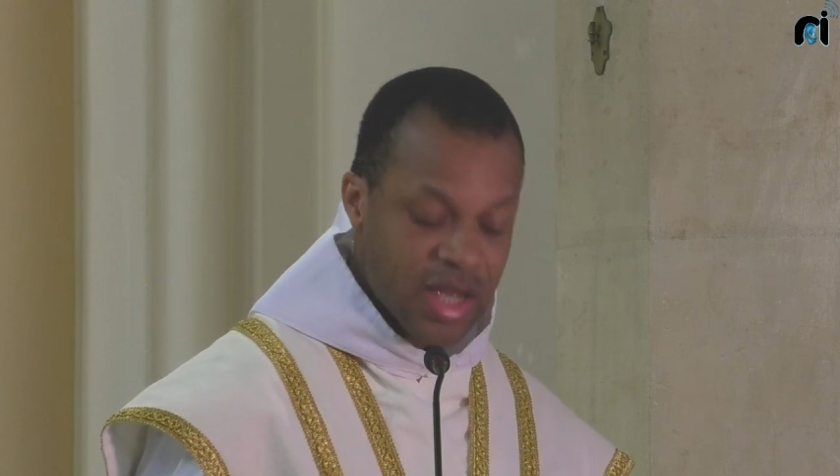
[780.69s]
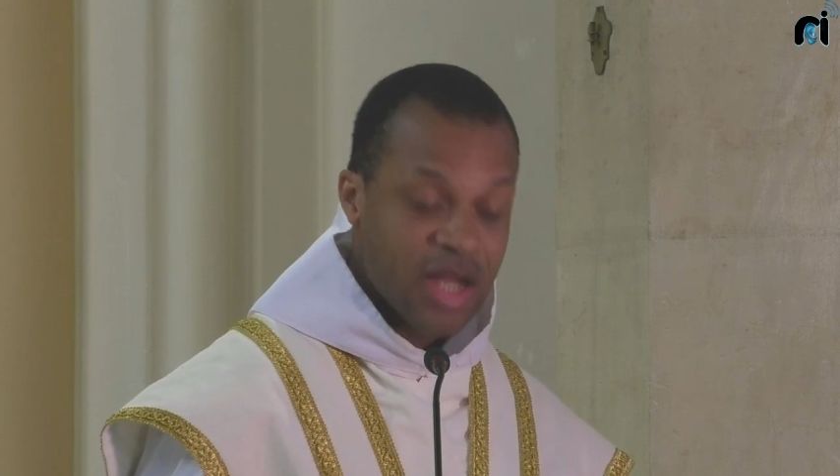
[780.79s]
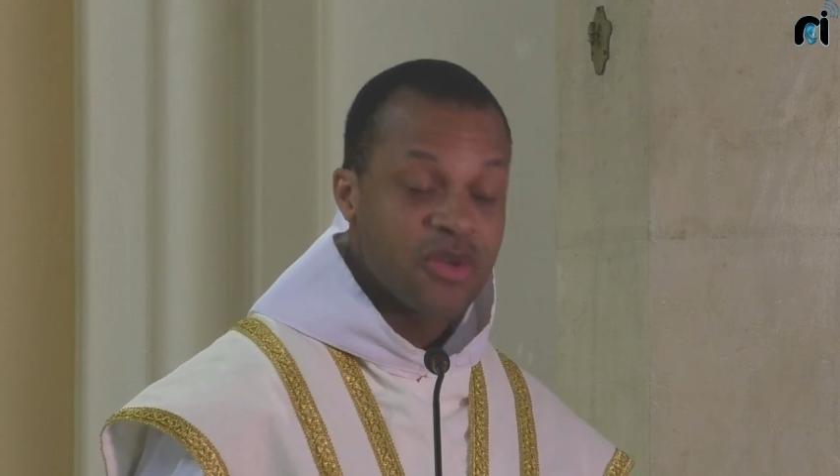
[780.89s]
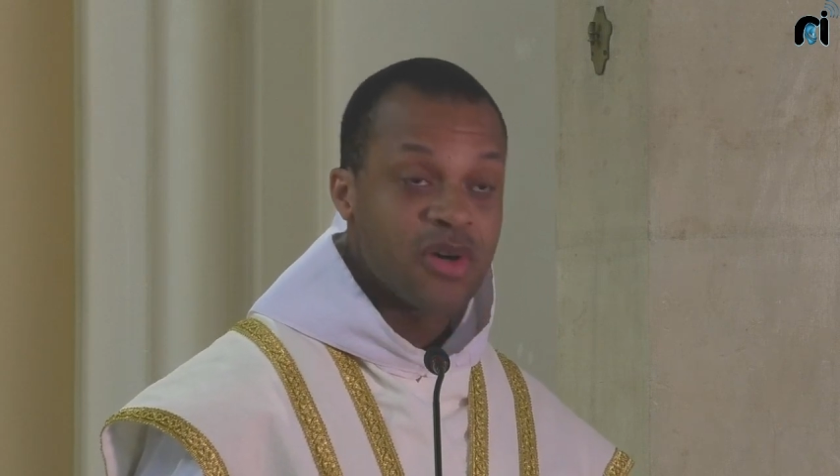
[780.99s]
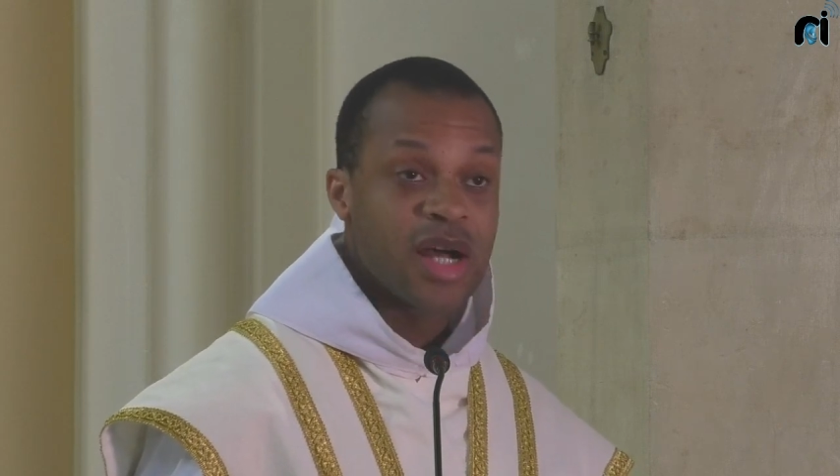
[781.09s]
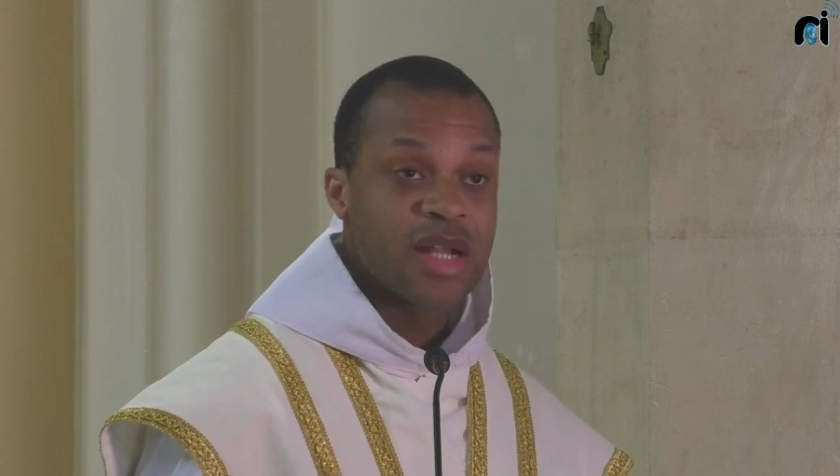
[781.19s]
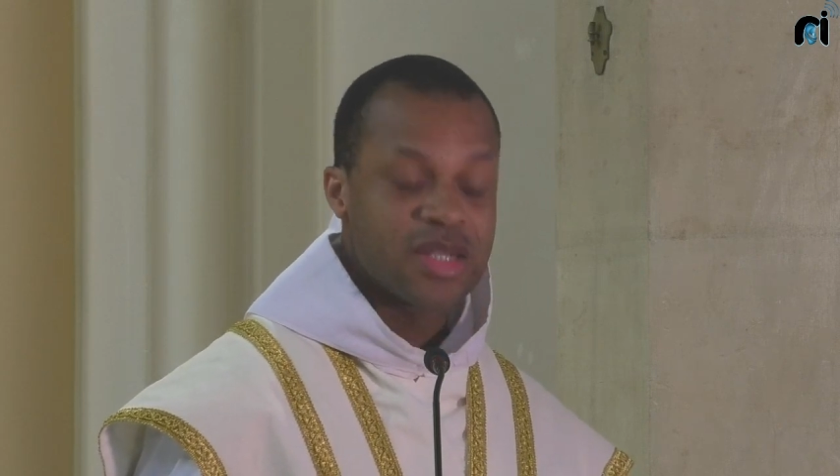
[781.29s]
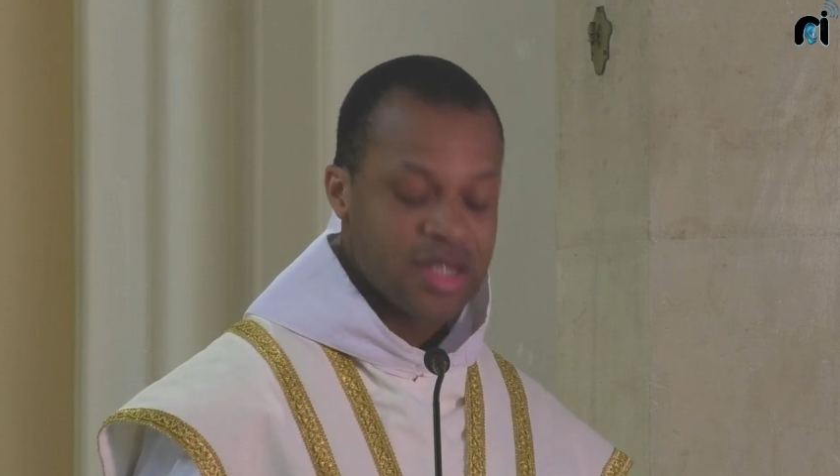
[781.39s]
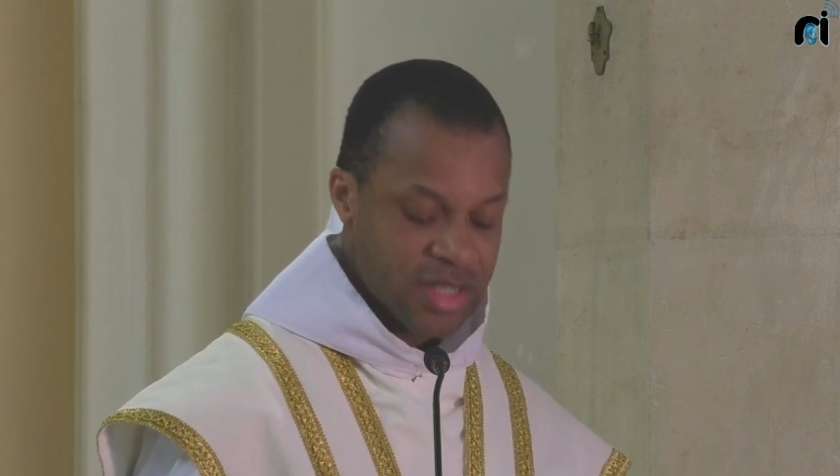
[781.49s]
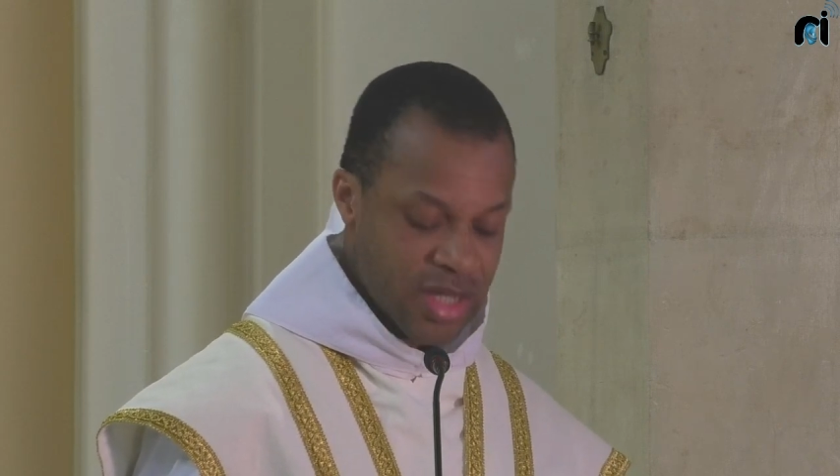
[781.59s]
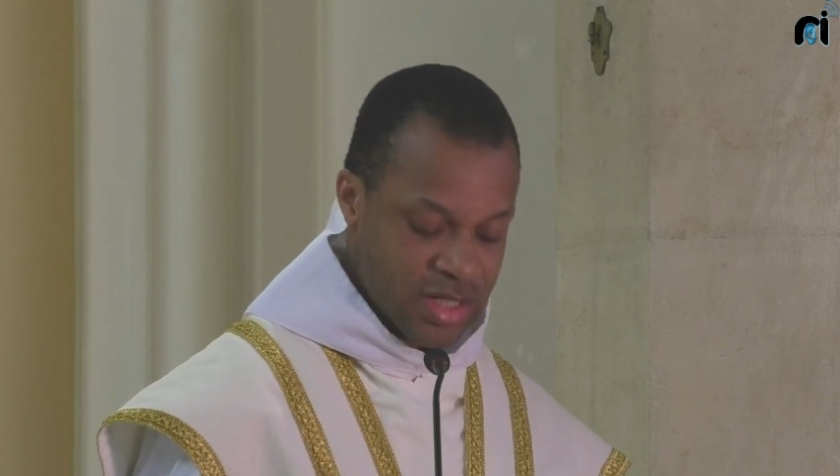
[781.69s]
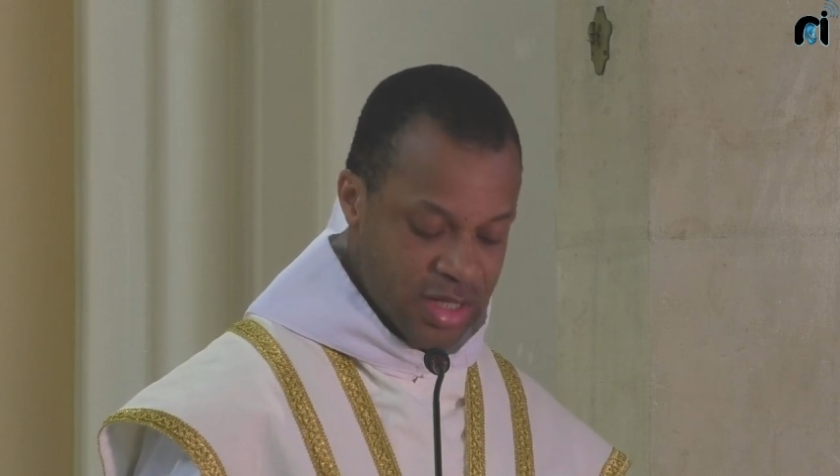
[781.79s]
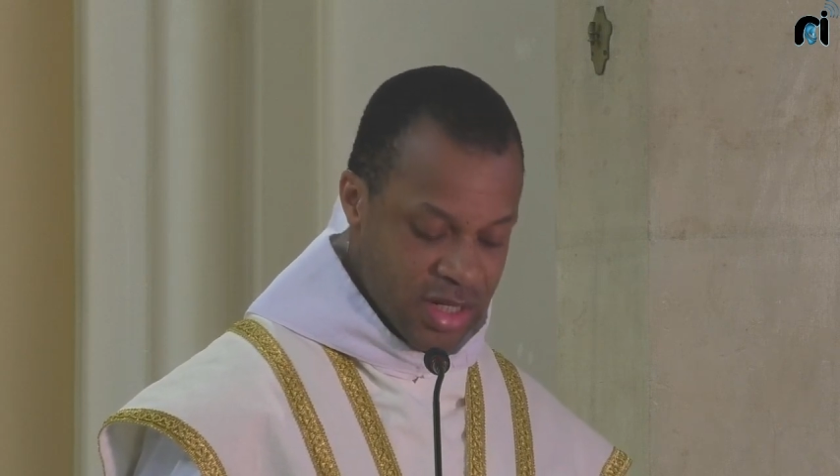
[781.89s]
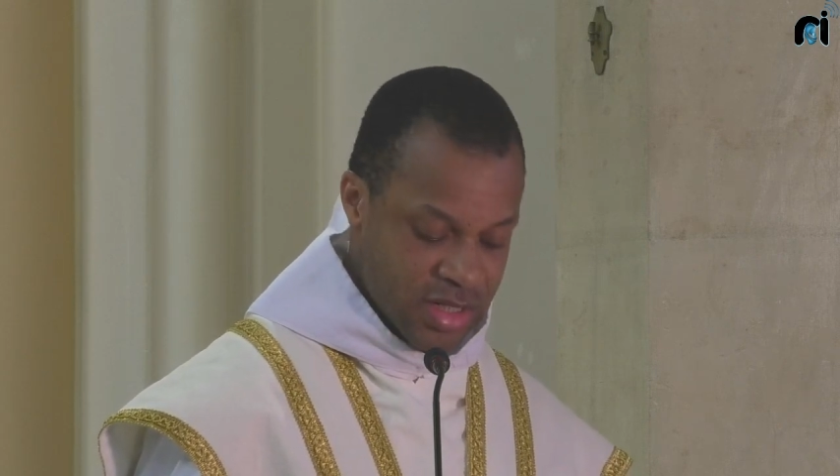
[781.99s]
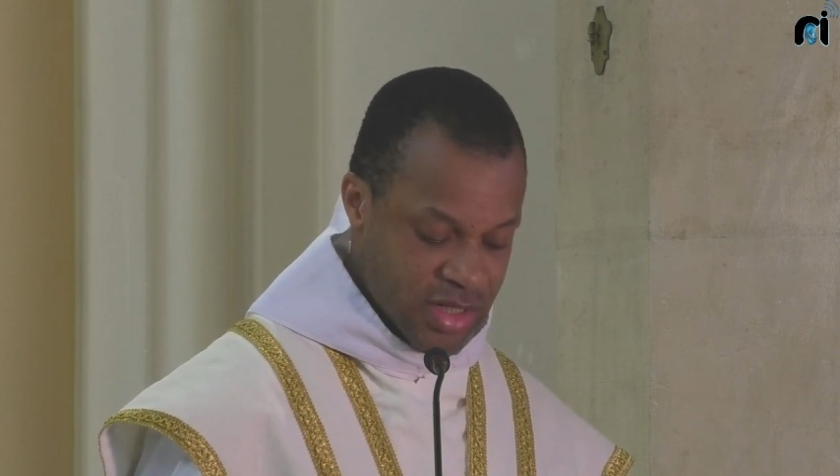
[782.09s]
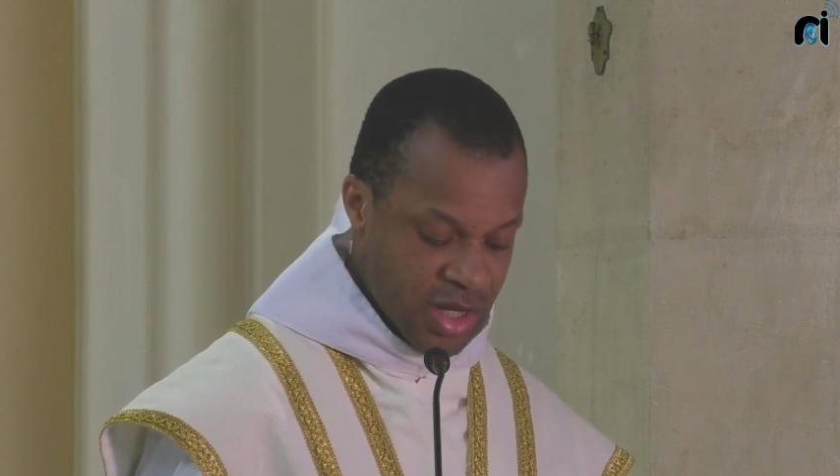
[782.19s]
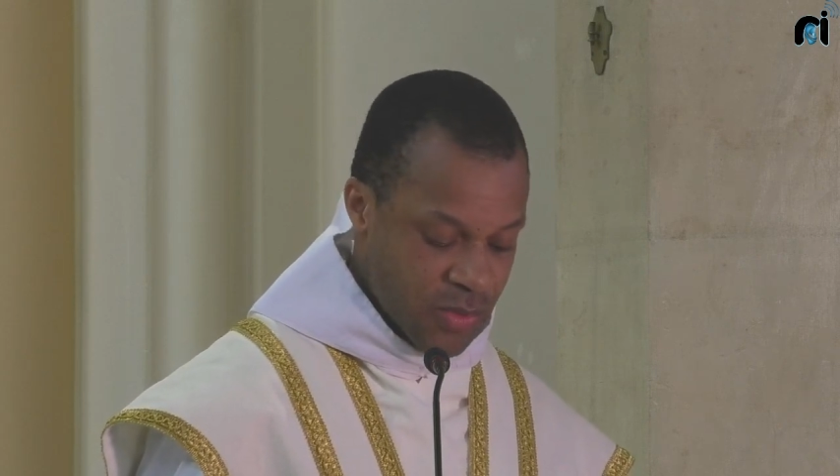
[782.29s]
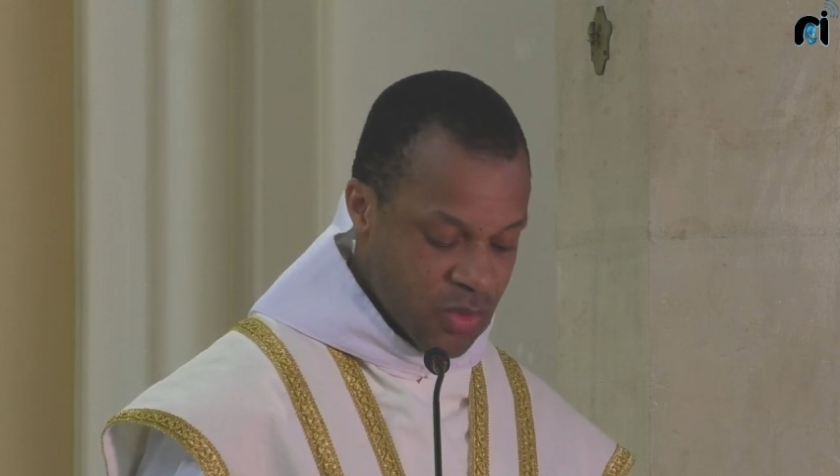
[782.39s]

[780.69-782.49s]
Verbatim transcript: and your undertakings